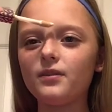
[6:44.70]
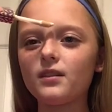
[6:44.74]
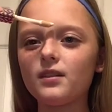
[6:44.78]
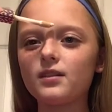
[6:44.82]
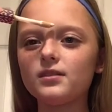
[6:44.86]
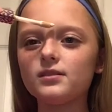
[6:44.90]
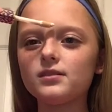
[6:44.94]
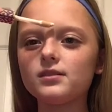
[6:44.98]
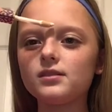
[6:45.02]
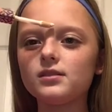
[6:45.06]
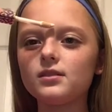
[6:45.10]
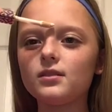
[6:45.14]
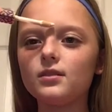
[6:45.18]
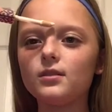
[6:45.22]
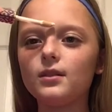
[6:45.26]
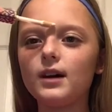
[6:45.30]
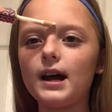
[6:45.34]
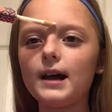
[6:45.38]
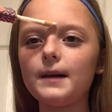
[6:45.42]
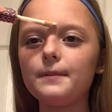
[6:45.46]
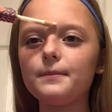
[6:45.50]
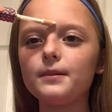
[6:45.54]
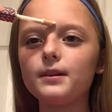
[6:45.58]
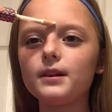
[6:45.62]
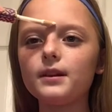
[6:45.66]
So
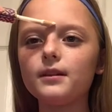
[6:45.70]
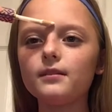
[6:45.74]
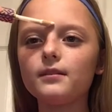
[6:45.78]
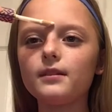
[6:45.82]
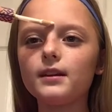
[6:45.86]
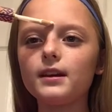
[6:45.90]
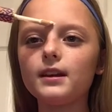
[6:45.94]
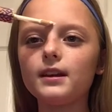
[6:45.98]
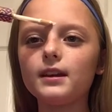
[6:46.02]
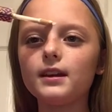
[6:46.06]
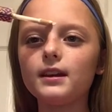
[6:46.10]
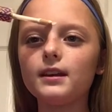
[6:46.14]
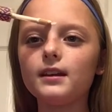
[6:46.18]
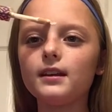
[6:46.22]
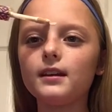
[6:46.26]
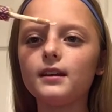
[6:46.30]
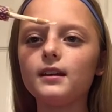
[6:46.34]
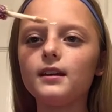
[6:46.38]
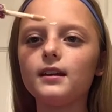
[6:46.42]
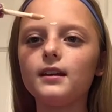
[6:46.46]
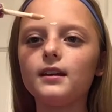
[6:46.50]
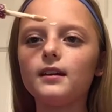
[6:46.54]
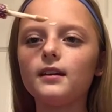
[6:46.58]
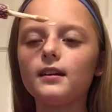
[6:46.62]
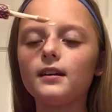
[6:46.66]
I put it right
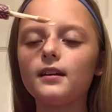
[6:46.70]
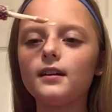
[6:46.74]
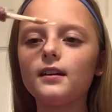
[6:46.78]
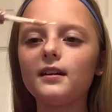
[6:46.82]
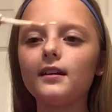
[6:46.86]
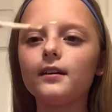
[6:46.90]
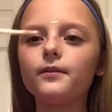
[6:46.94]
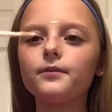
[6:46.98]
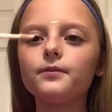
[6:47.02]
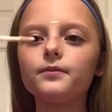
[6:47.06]
here.